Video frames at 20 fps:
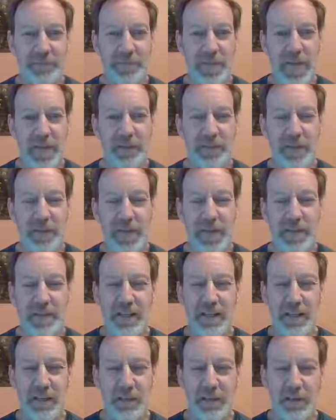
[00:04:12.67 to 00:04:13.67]
my faith
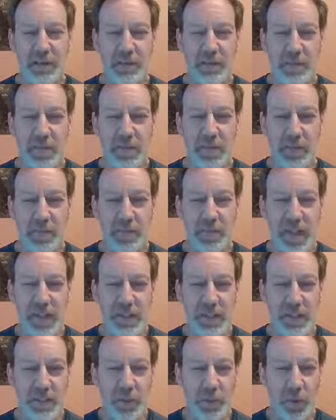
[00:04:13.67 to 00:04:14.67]
is a fairly
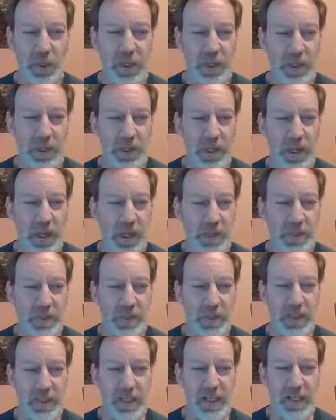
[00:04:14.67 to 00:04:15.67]
basic one at
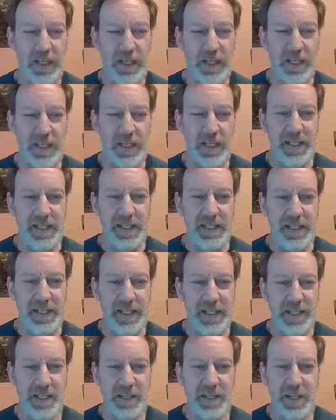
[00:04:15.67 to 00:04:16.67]
times,
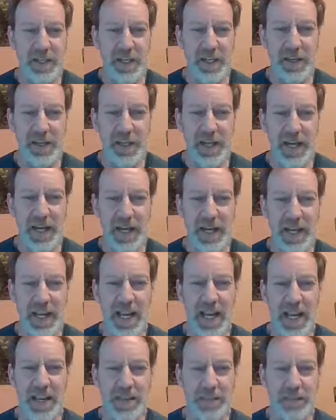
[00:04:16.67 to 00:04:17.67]
in the sense that I
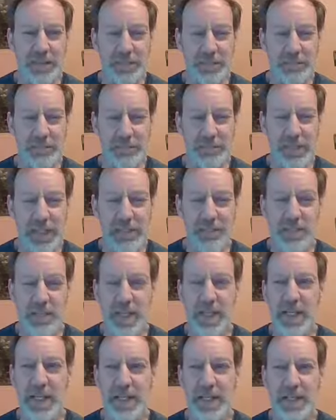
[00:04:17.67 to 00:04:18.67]
can't even
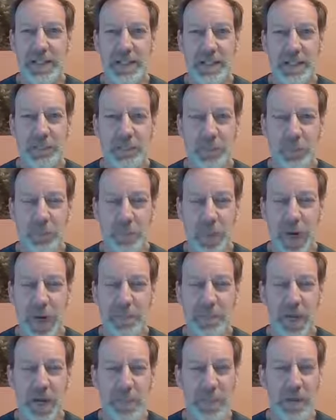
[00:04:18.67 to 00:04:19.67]
begin to
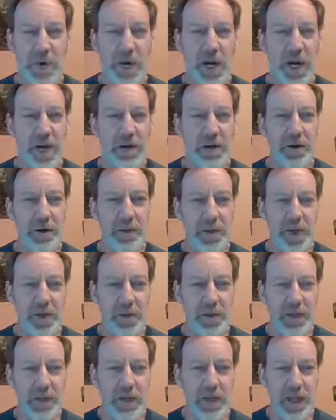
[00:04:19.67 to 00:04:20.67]
wrap my brain
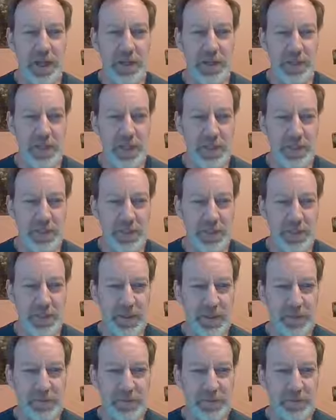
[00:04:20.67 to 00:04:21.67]
around the concept
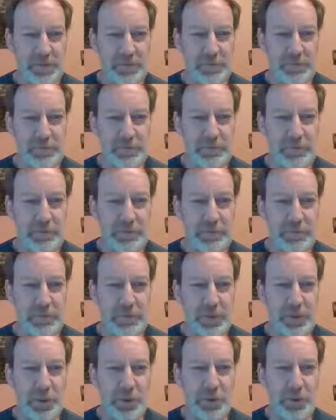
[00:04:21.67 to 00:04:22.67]
of
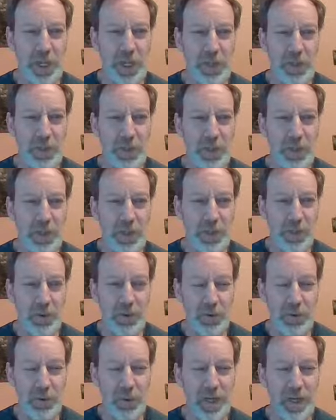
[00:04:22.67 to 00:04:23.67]
creation and
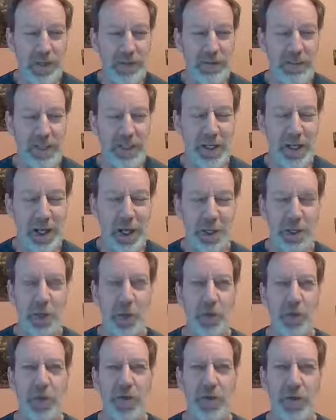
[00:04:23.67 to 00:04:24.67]
create
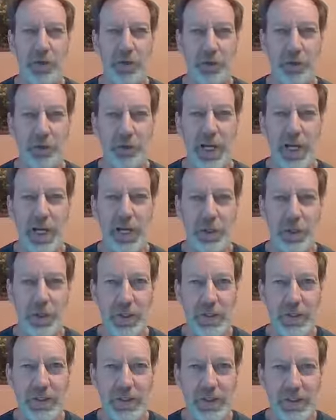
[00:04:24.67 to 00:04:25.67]
ongoing
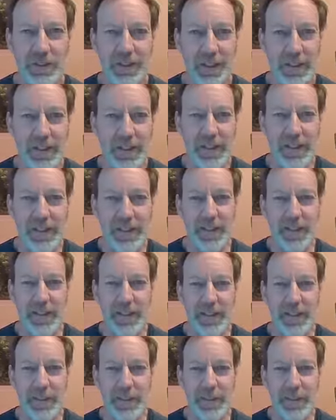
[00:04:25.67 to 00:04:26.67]
creation. And
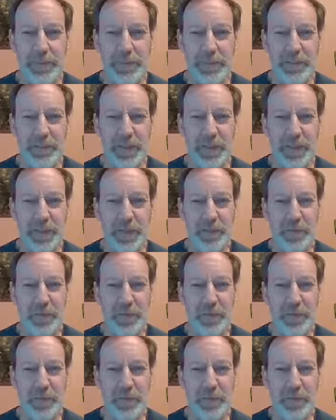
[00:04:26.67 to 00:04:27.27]
um,